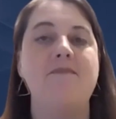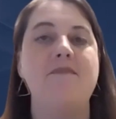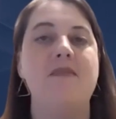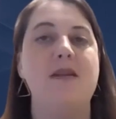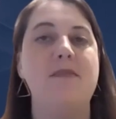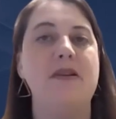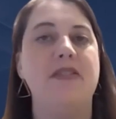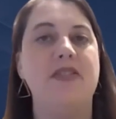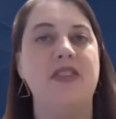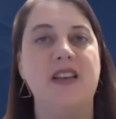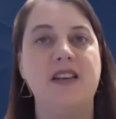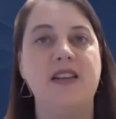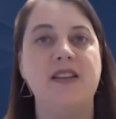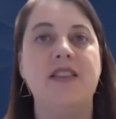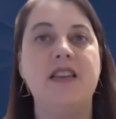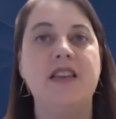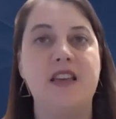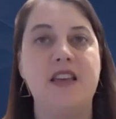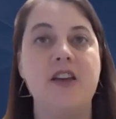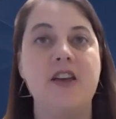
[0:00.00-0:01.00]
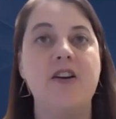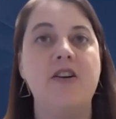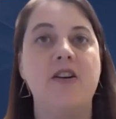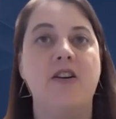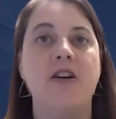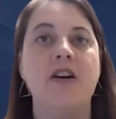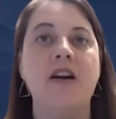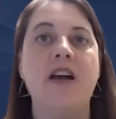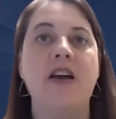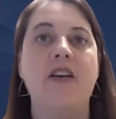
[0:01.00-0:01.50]
Maybe at the end of the
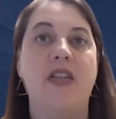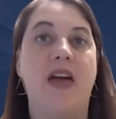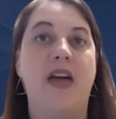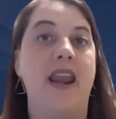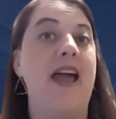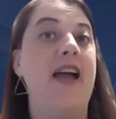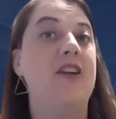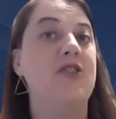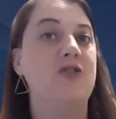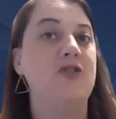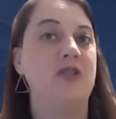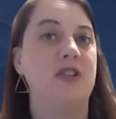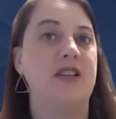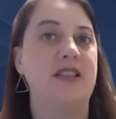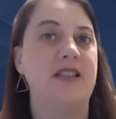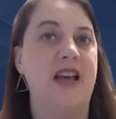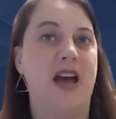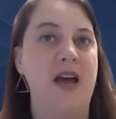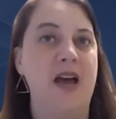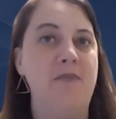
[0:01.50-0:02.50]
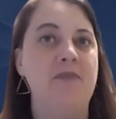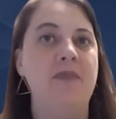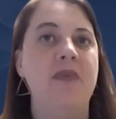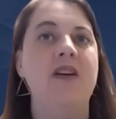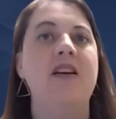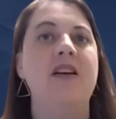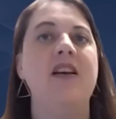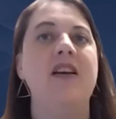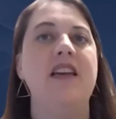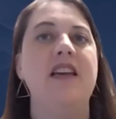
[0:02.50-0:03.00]
year, that extra step
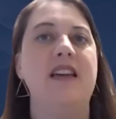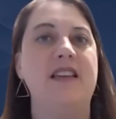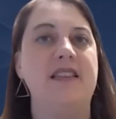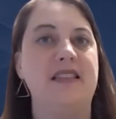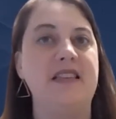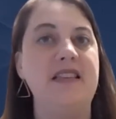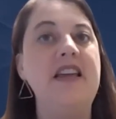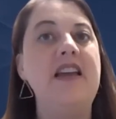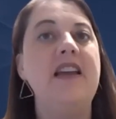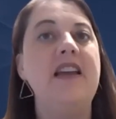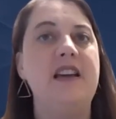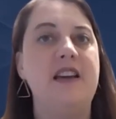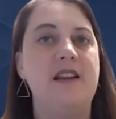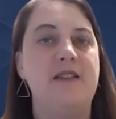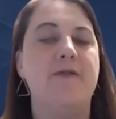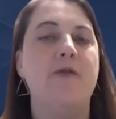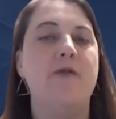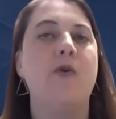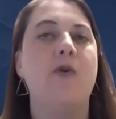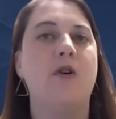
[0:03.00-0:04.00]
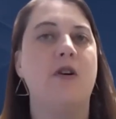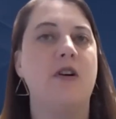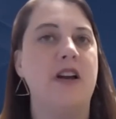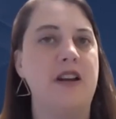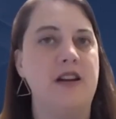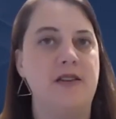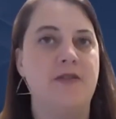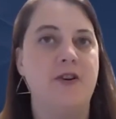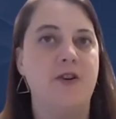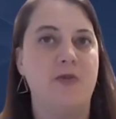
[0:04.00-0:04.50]
is needed for
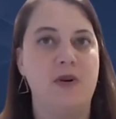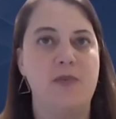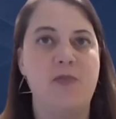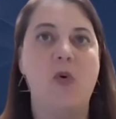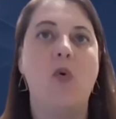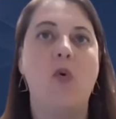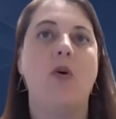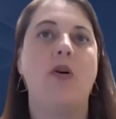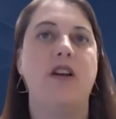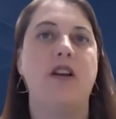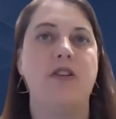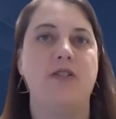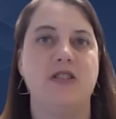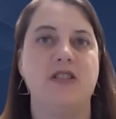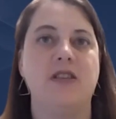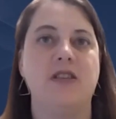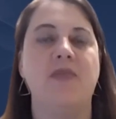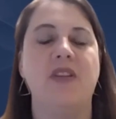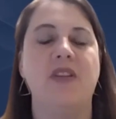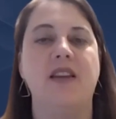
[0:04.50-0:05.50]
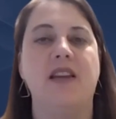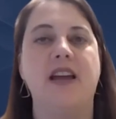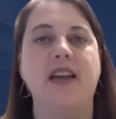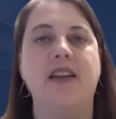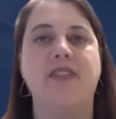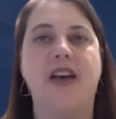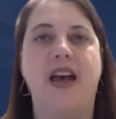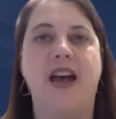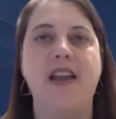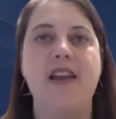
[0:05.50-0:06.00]
end of year reporting or something
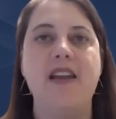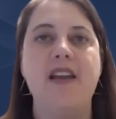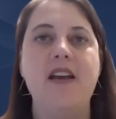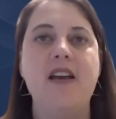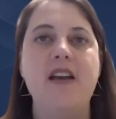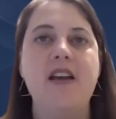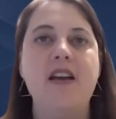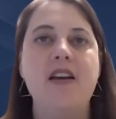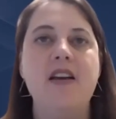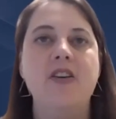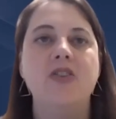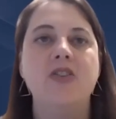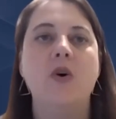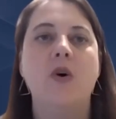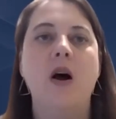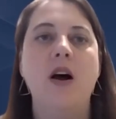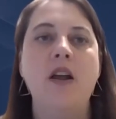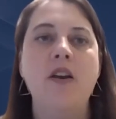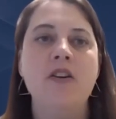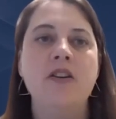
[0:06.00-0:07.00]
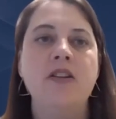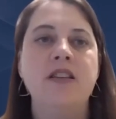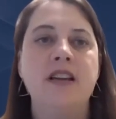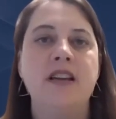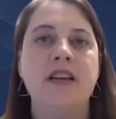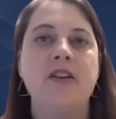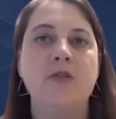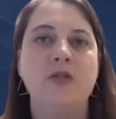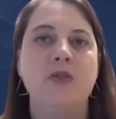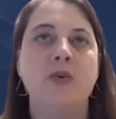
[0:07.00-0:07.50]
like that. So
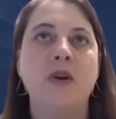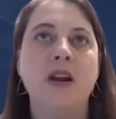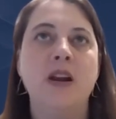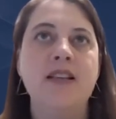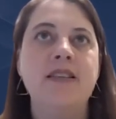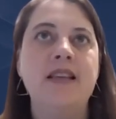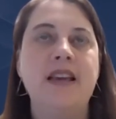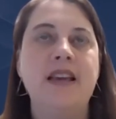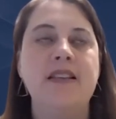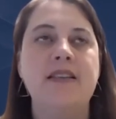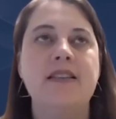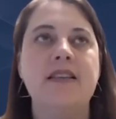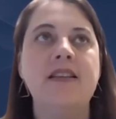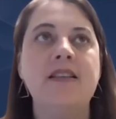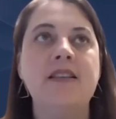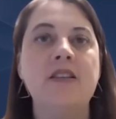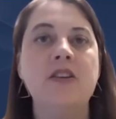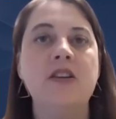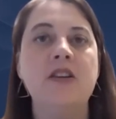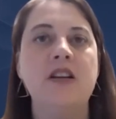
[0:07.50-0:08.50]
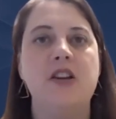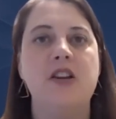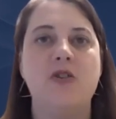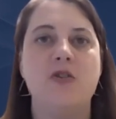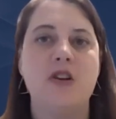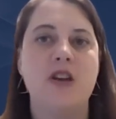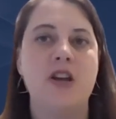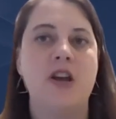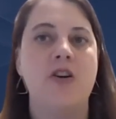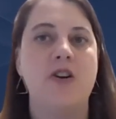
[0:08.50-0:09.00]
understanding, so what I say is, let's look at
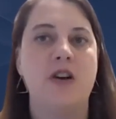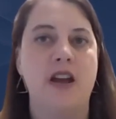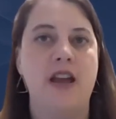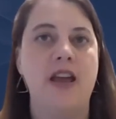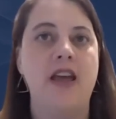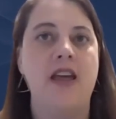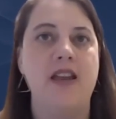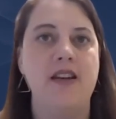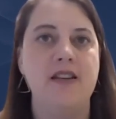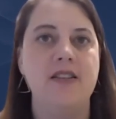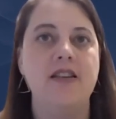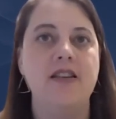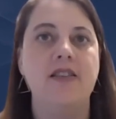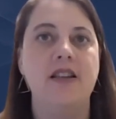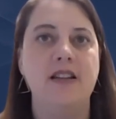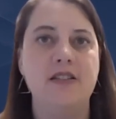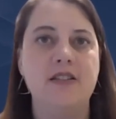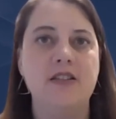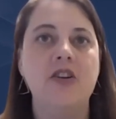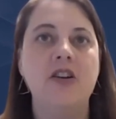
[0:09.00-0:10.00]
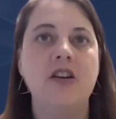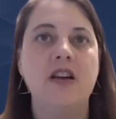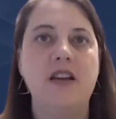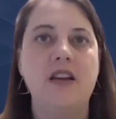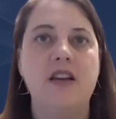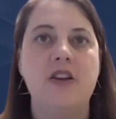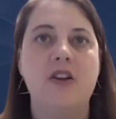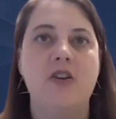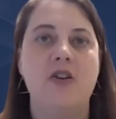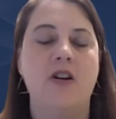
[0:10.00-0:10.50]
your year end. Let's look
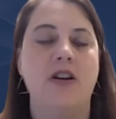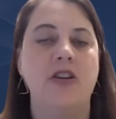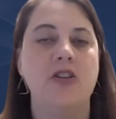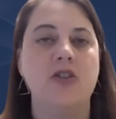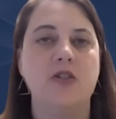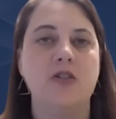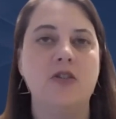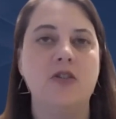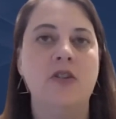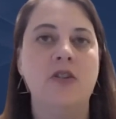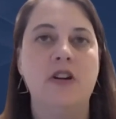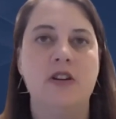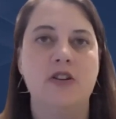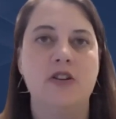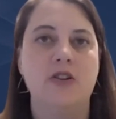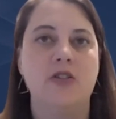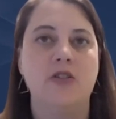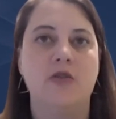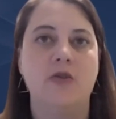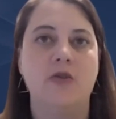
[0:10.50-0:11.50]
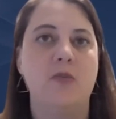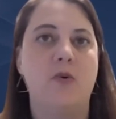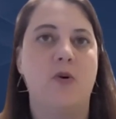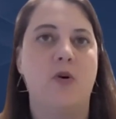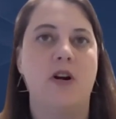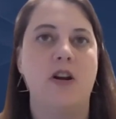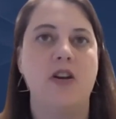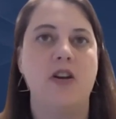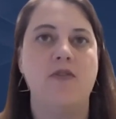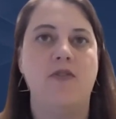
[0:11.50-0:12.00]
at your external and internal
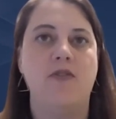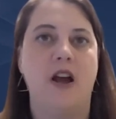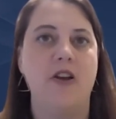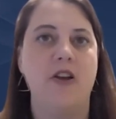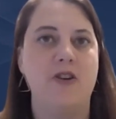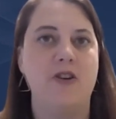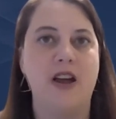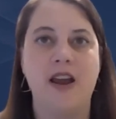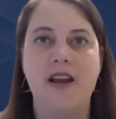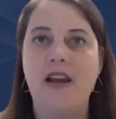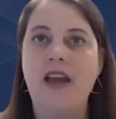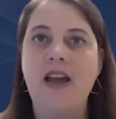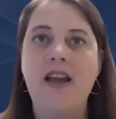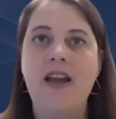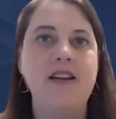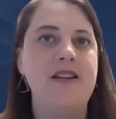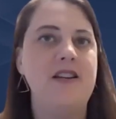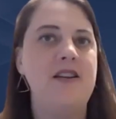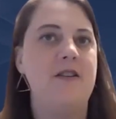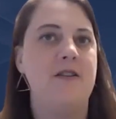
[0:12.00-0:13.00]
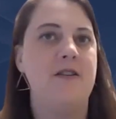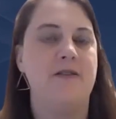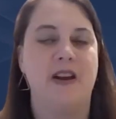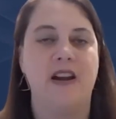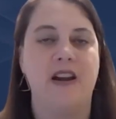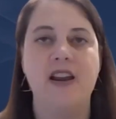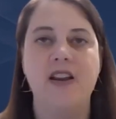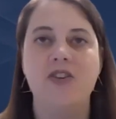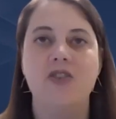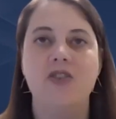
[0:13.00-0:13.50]
reporting. You've got your nine ninety, your
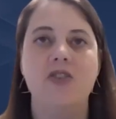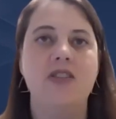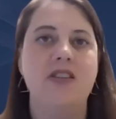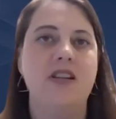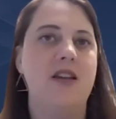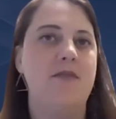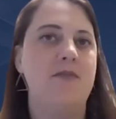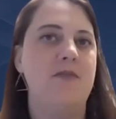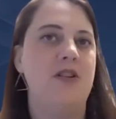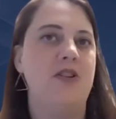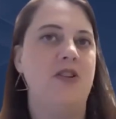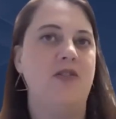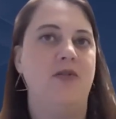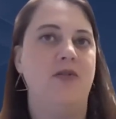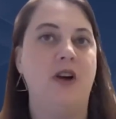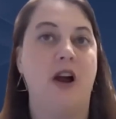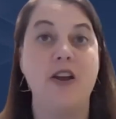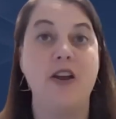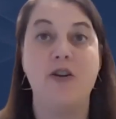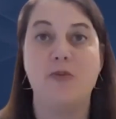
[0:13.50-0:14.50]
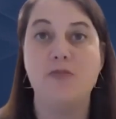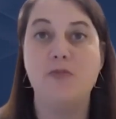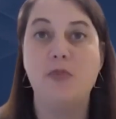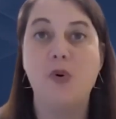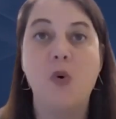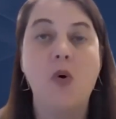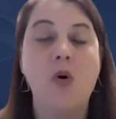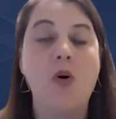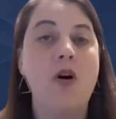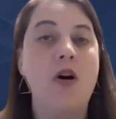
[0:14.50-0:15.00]
financial statements, you've got your
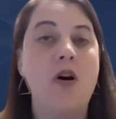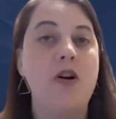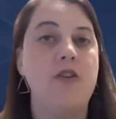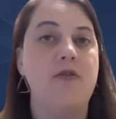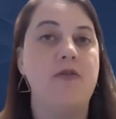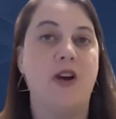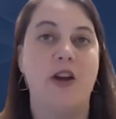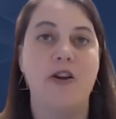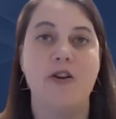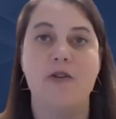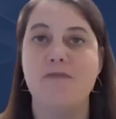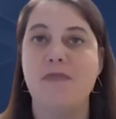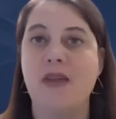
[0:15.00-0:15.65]
board, you've got your